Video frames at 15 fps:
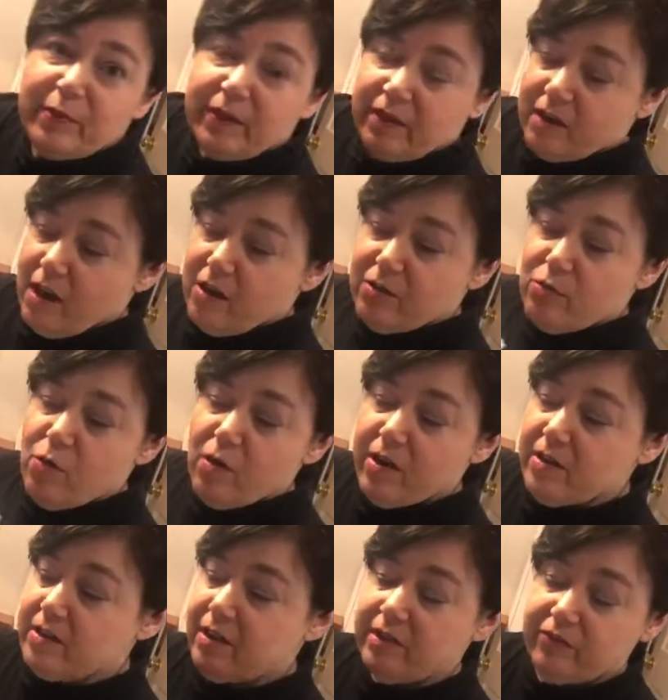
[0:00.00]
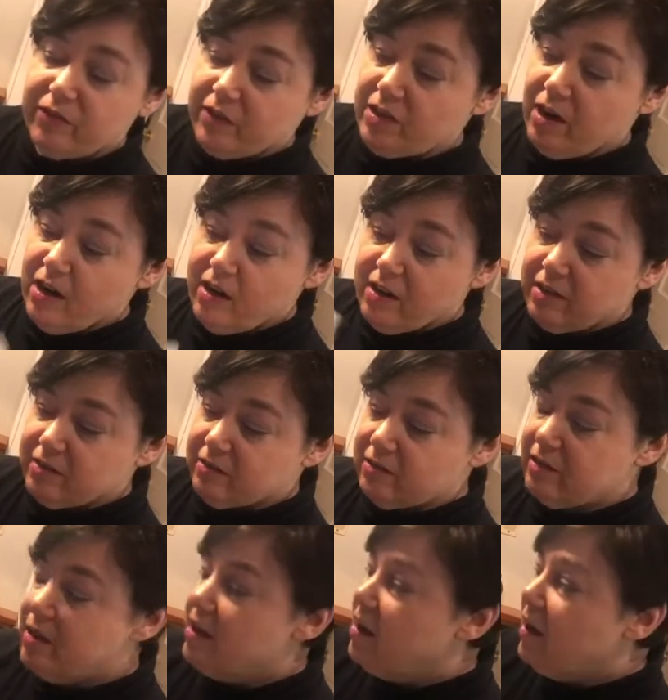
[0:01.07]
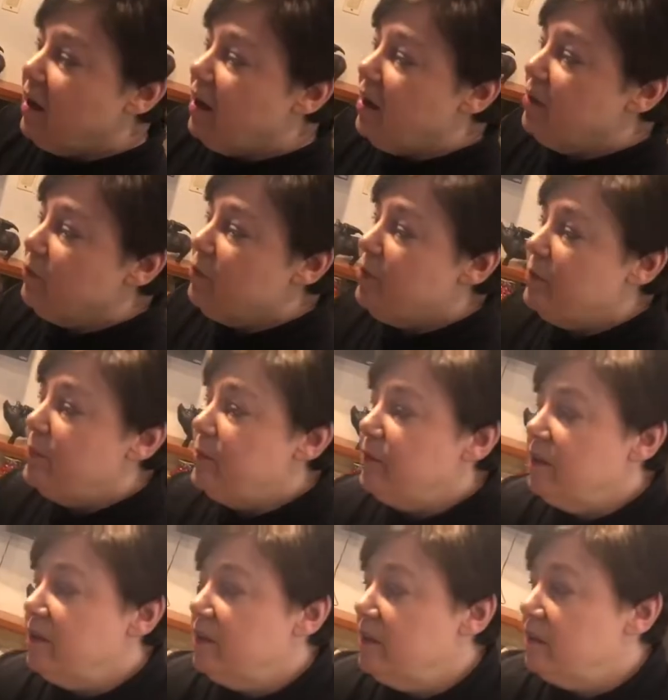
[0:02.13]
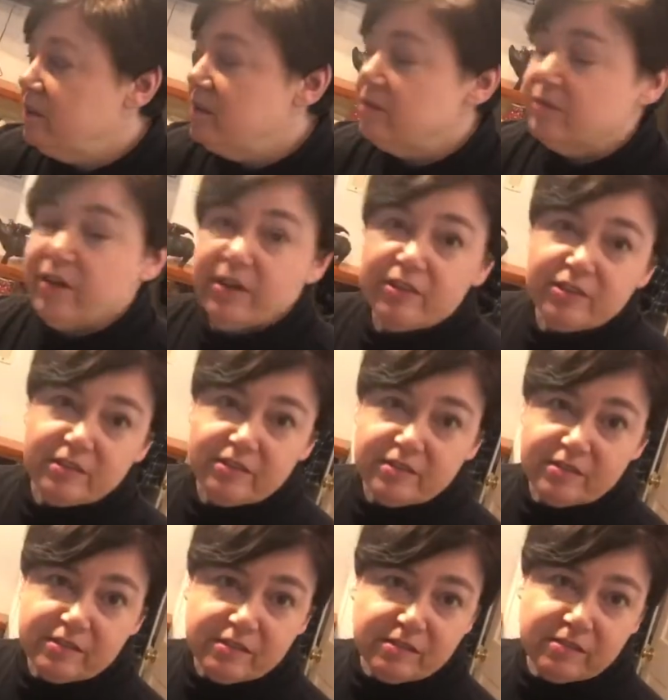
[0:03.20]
called Quarantine Frittata, and we'll put the directions